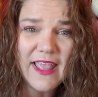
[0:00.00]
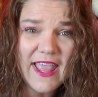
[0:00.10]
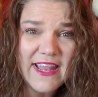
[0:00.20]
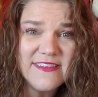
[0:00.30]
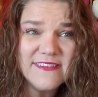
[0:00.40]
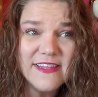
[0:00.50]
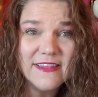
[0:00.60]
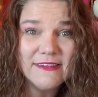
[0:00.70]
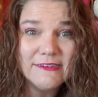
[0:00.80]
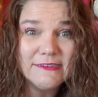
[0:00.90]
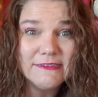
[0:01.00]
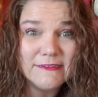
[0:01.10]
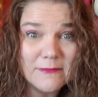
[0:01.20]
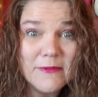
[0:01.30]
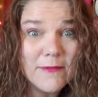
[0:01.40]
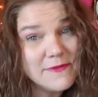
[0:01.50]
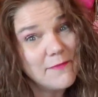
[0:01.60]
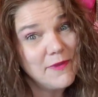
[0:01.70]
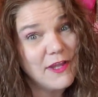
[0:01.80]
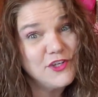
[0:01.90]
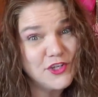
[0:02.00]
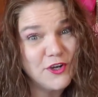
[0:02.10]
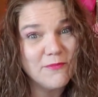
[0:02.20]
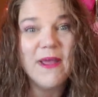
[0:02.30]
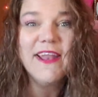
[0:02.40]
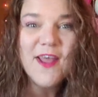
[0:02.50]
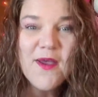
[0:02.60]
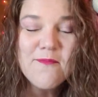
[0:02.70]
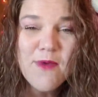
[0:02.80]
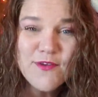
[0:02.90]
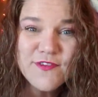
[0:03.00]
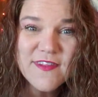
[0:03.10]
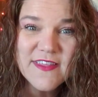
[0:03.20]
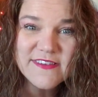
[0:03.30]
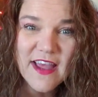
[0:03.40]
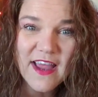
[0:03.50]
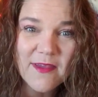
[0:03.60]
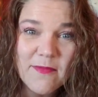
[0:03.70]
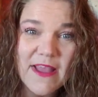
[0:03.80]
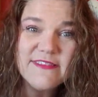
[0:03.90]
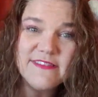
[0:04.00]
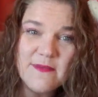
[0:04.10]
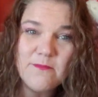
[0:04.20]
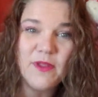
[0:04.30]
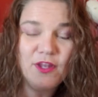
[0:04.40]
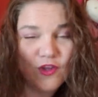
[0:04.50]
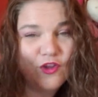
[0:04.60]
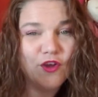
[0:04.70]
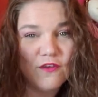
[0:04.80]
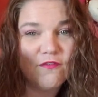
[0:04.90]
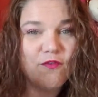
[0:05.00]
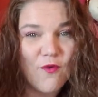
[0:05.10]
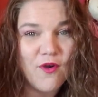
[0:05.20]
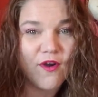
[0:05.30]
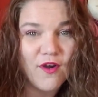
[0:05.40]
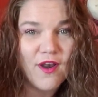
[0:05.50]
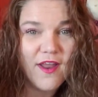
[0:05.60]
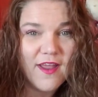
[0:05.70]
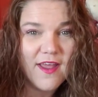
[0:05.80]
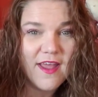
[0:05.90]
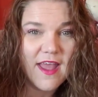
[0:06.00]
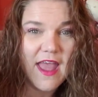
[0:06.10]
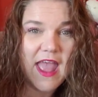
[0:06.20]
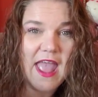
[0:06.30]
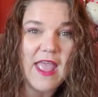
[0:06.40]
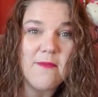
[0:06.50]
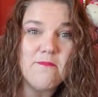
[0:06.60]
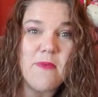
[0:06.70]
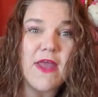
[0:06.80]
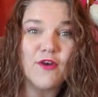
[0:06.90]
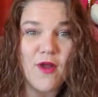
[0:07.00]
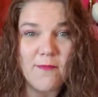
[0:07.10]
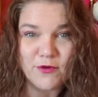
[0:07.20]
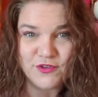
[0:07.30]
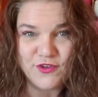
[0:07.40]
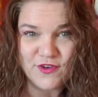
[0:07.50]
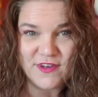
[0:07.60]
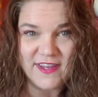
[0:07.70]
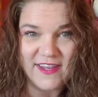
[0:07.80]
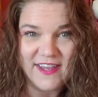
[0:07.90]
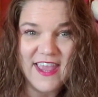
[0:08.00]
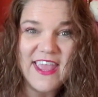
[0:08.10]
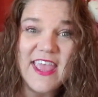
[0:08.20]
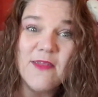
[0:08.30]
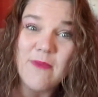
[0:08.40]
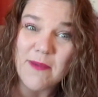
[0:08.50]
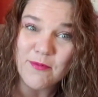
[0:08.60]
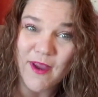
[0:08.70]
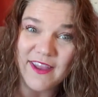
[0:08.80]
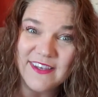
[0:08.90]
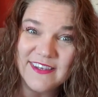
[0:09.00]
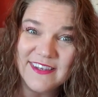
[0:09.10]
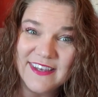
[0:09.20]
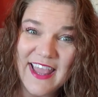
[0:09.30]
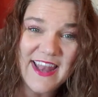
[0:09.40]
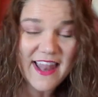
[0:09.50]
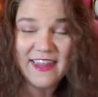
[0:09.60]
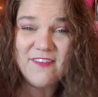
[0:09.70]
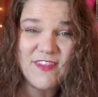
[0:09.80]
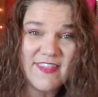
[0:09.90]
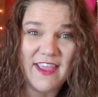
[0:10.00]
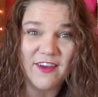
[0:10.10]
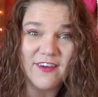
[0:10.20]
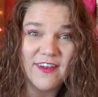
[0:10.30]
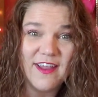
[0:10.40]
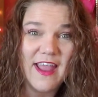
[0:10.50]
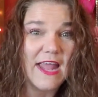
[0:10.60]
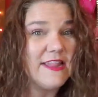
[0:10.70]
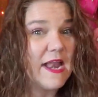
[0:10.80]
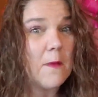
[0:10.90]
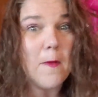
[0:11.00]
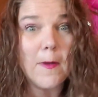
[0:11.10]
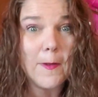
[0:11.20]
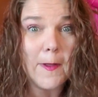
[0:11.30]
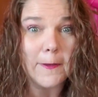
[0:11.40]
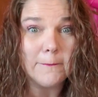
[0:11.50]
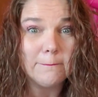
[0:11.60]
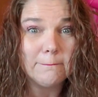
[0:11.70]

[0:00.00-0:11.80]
And sometimes I'm not sure, but most of the time I simply look for a better opportunity in my brain and I leave it there and then I walk on.